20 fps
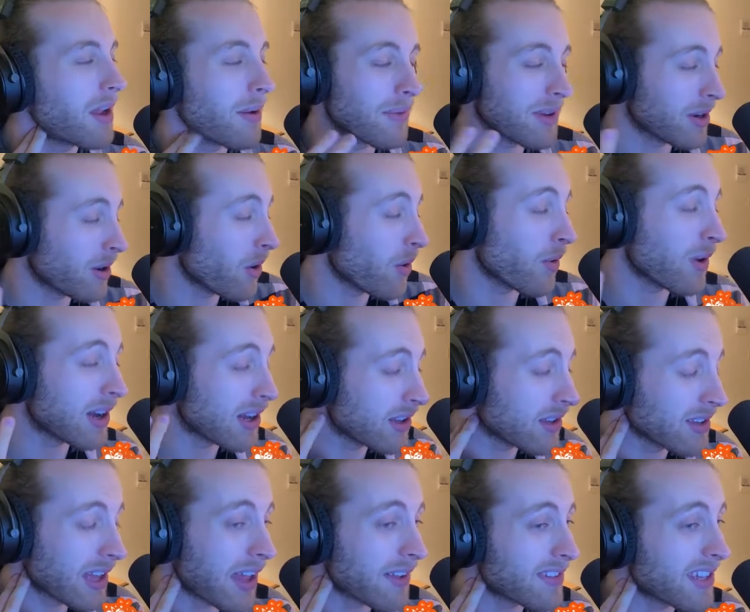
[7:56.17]
I mean, oh
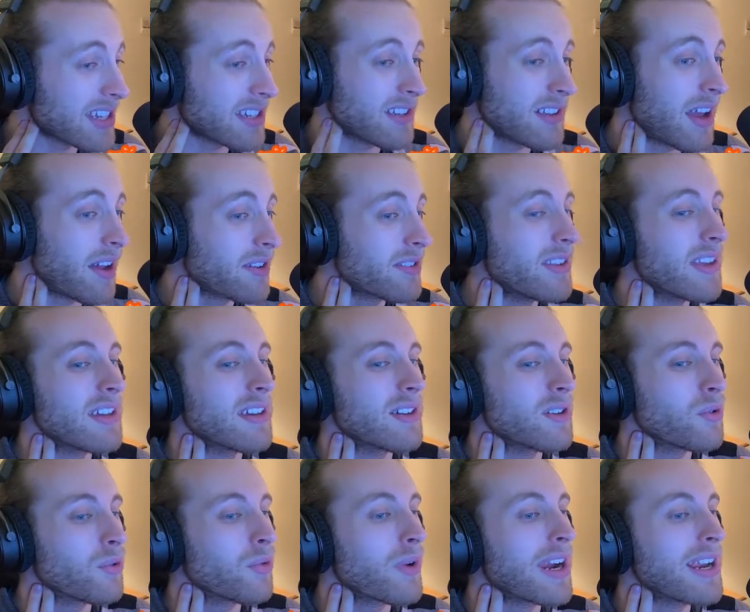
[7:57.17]
well, I'll take it. I'll take
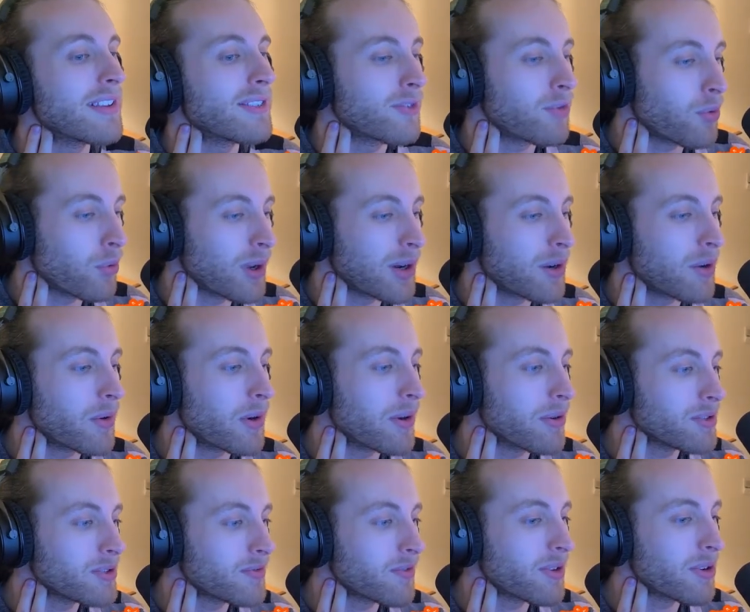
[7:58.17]
a great Twitter
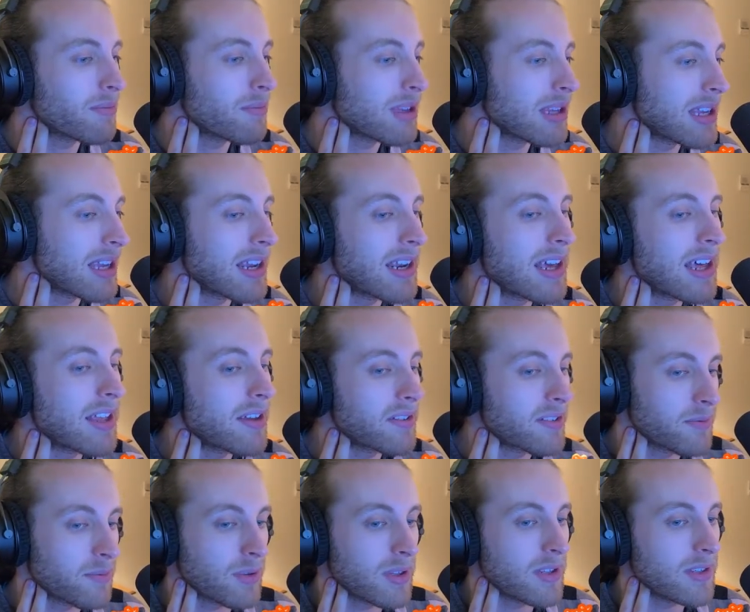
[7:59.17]
roast for $1 million,
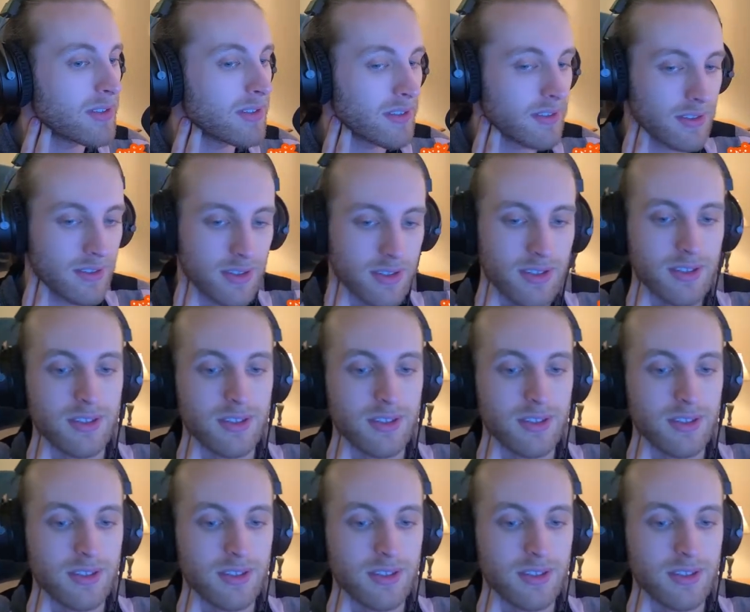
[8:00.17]
please.